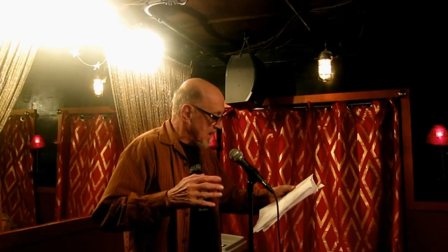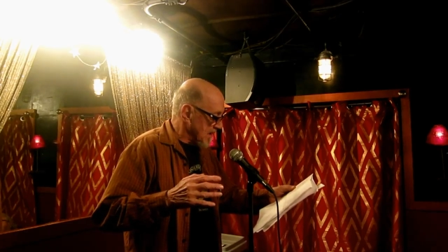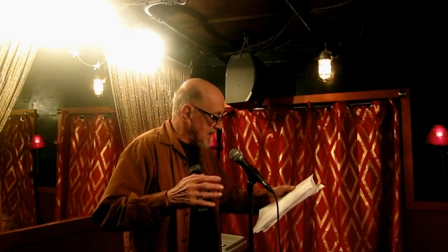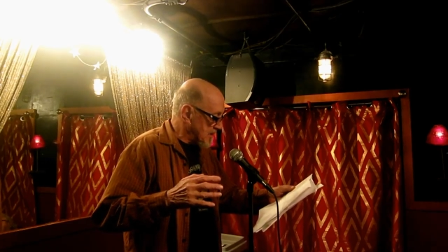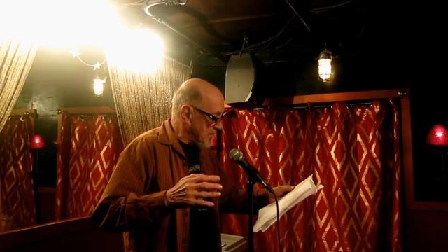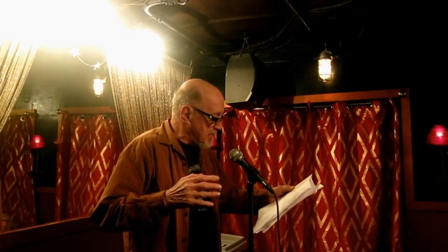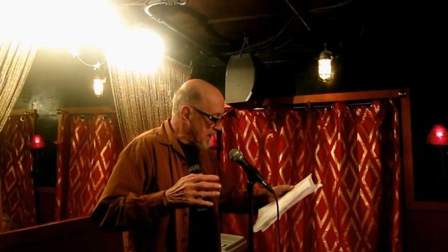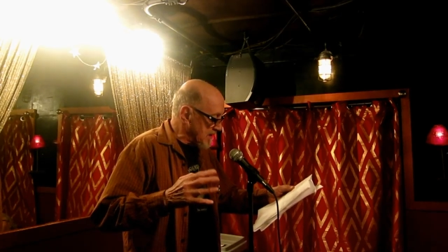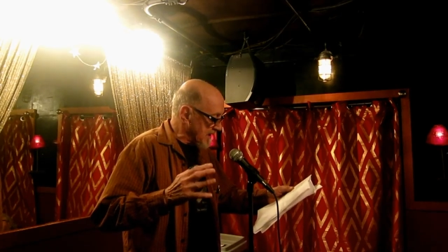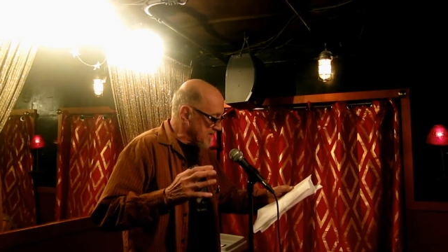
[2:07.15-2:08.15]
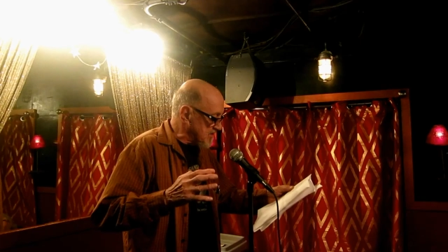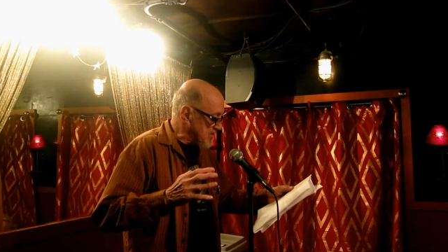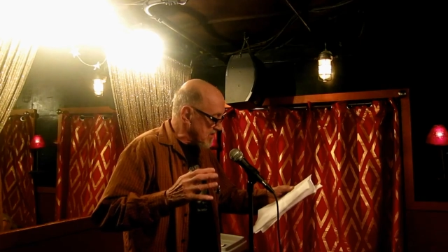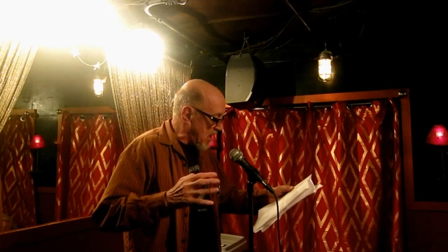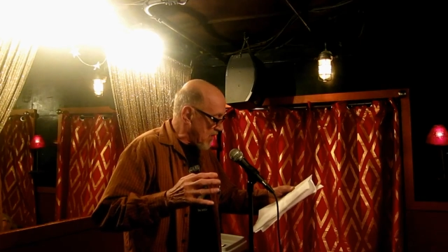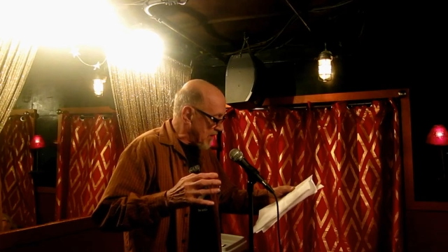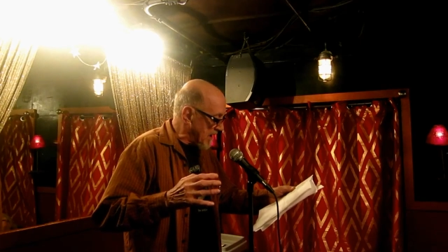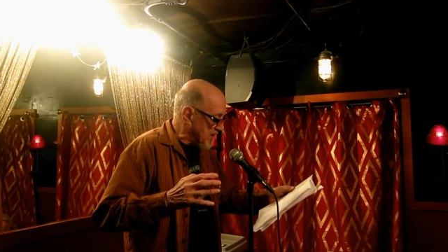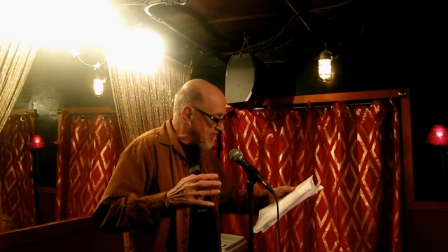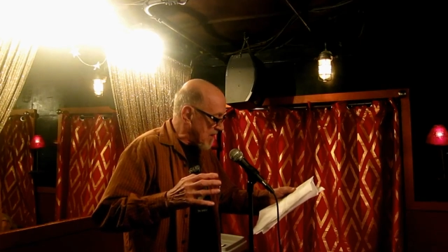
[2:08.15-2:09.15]
Let the buildings
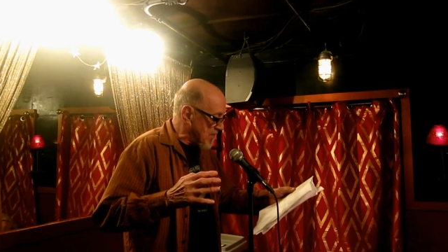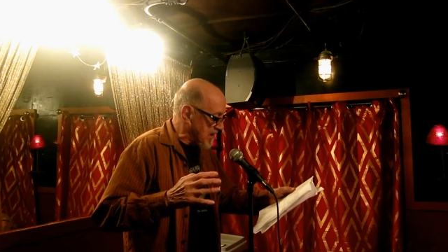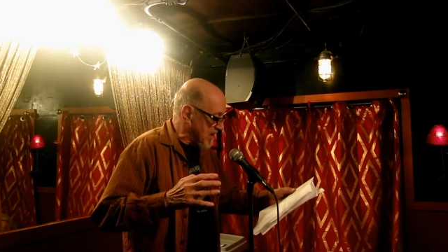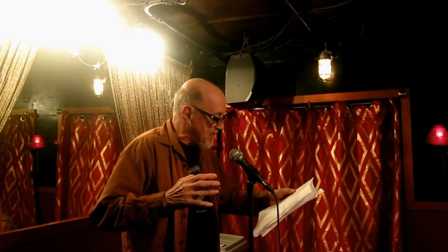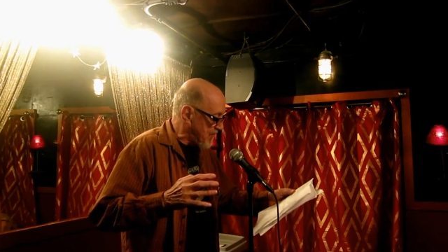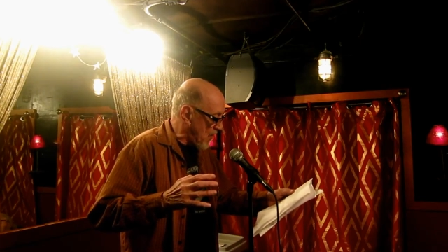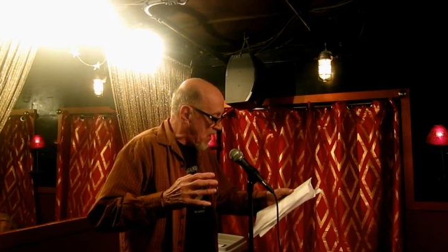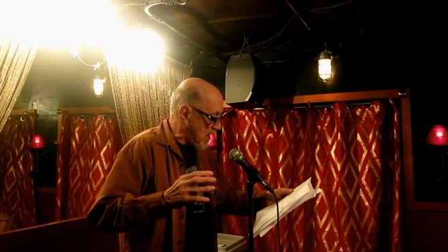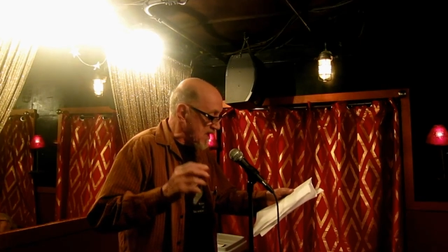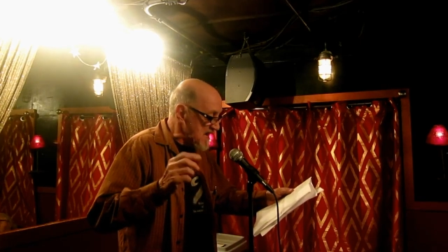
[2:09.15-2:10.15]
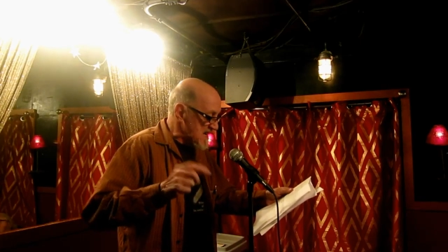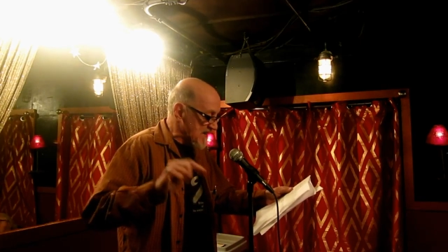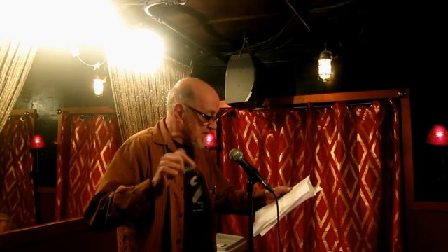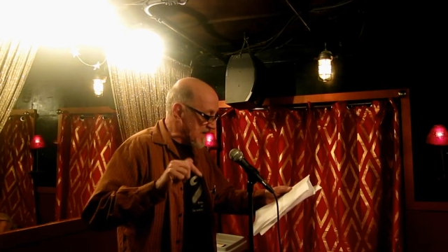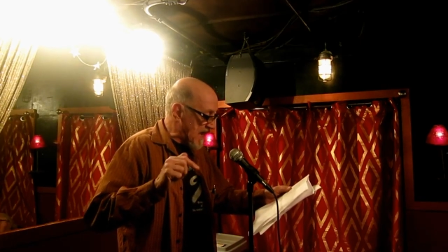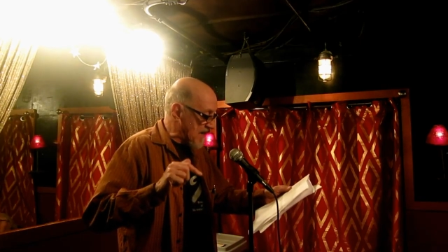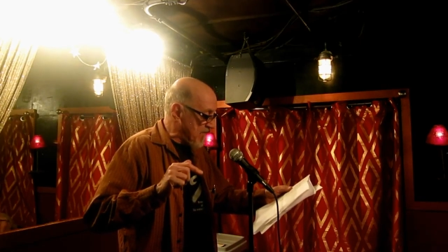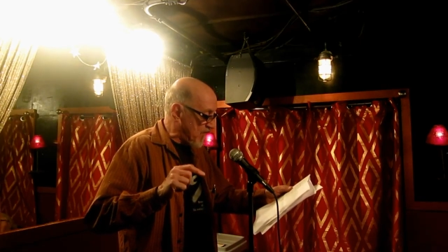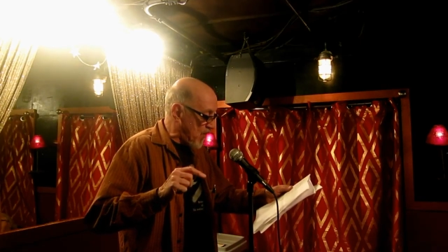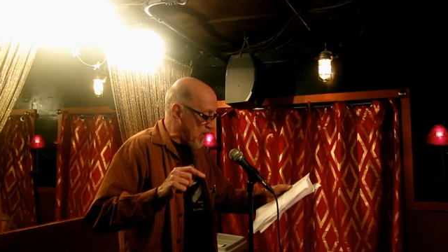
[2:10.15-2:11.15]
slowly crumble and fall in the name
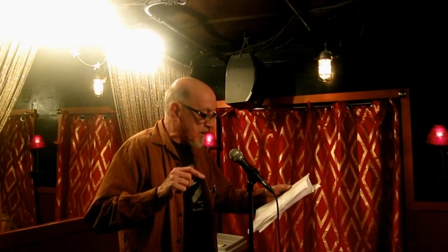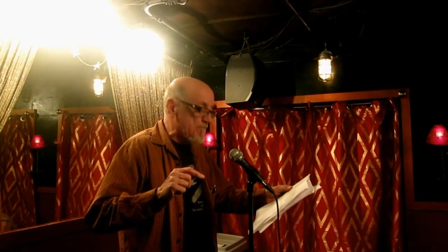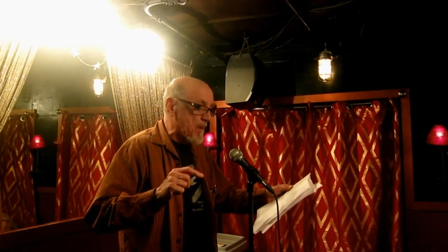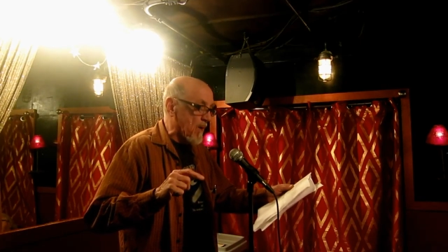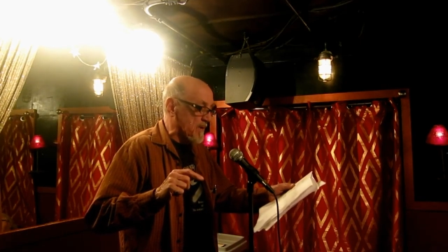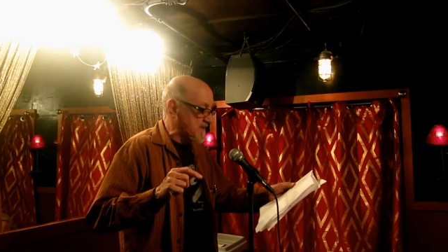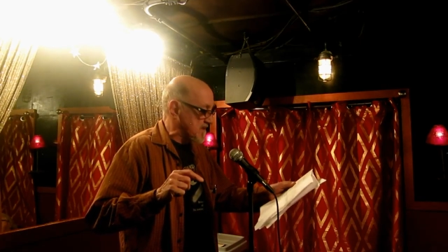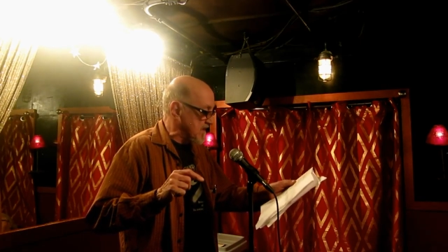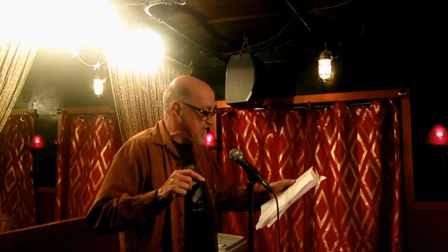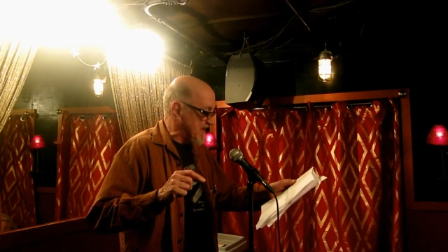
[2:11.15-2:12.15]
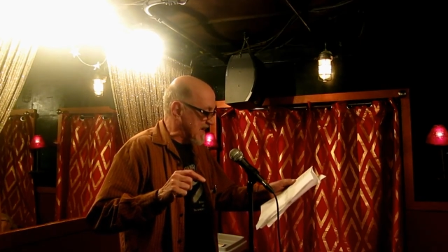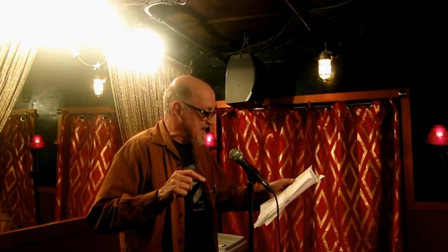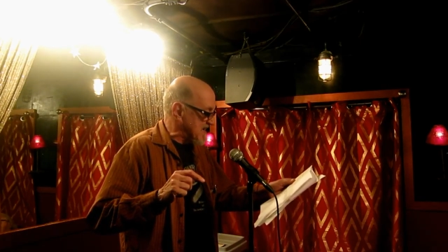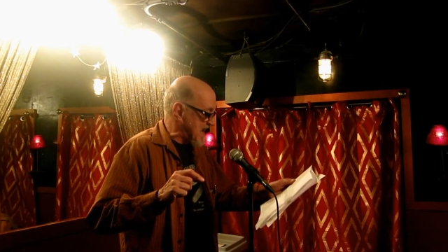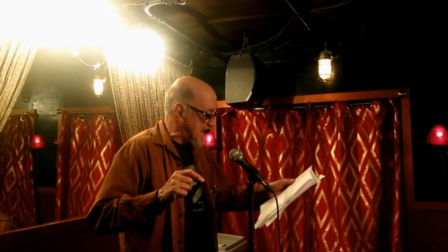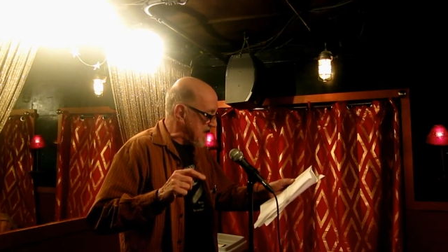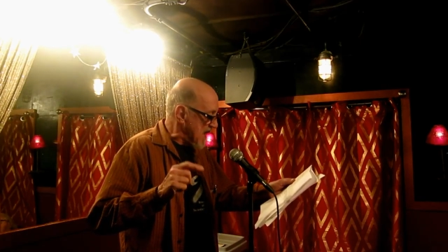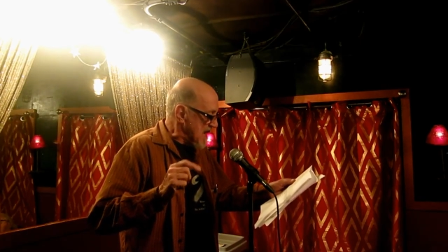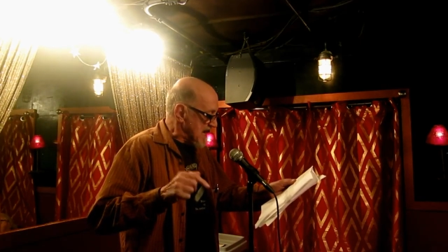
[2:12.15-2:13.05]
of all the poets living and dead,